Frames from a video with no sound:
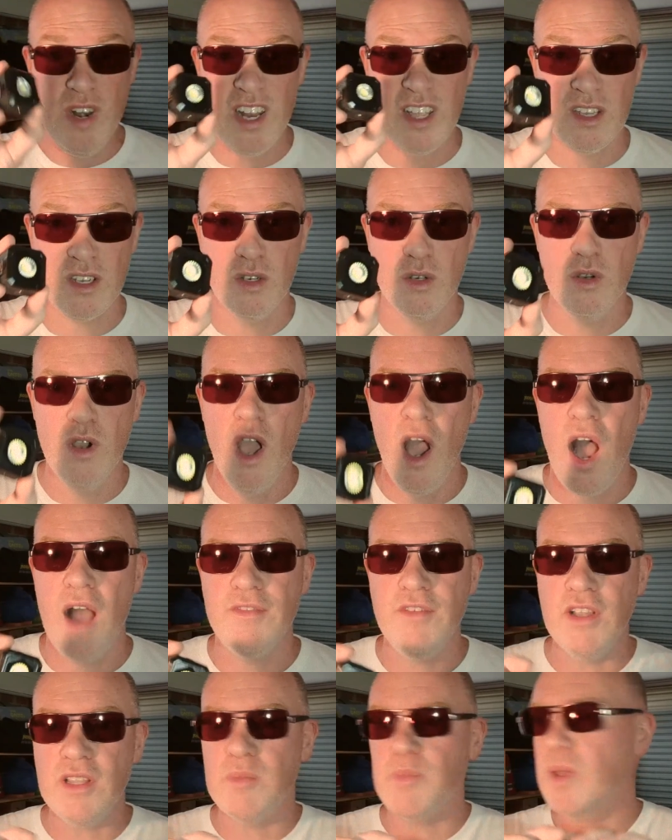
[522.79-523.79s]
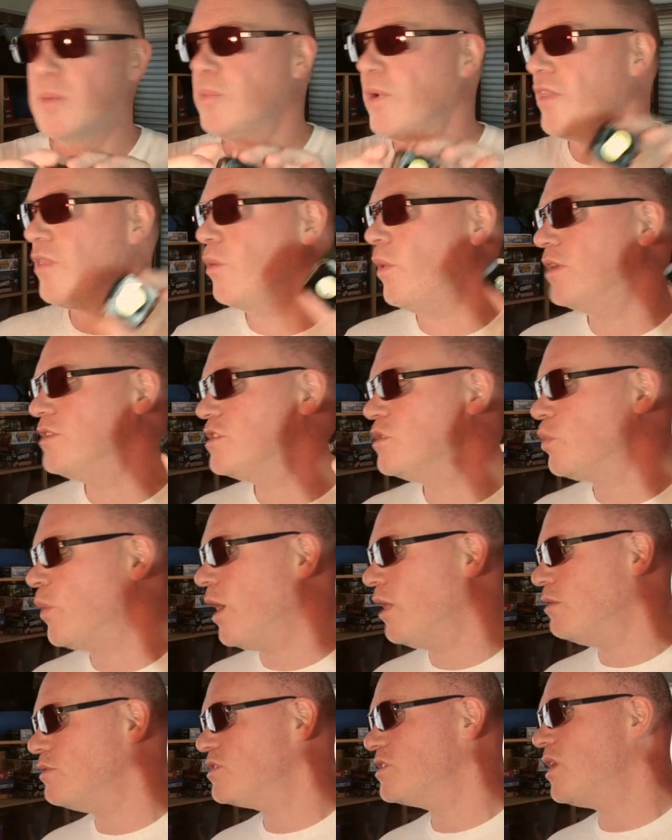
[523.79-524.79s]
really cool. I've got the Big Brother ones as
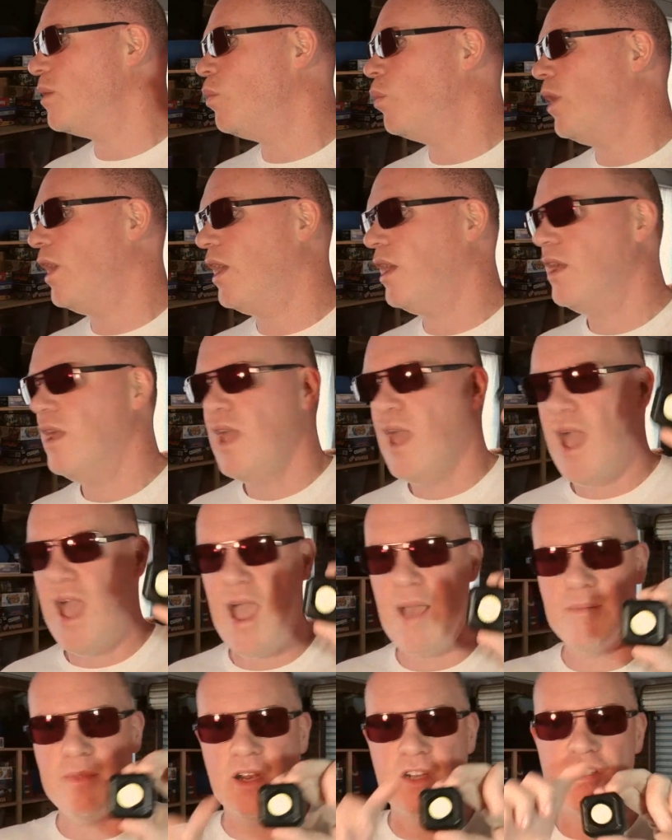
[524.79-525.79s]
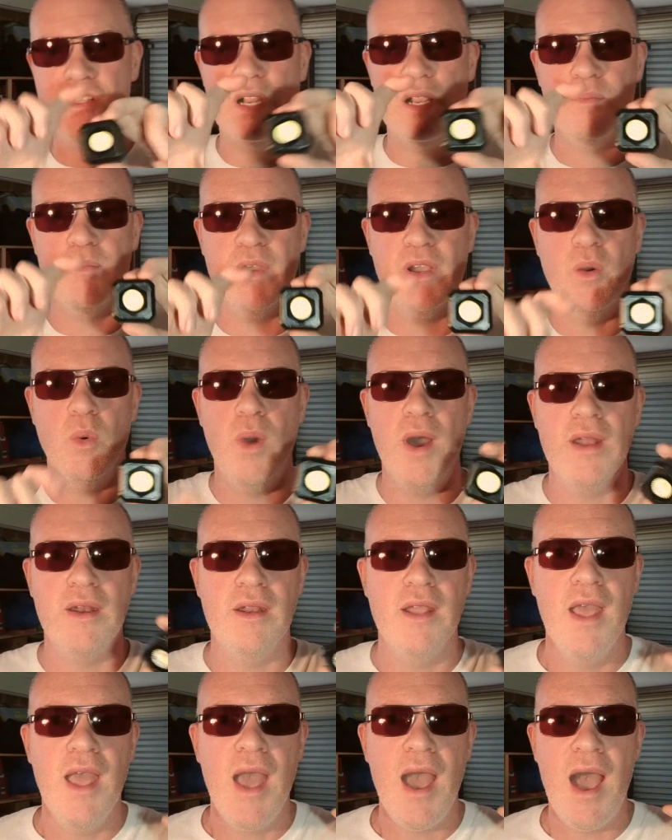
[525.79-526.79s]
well somewhere. They're a slightly bigger one.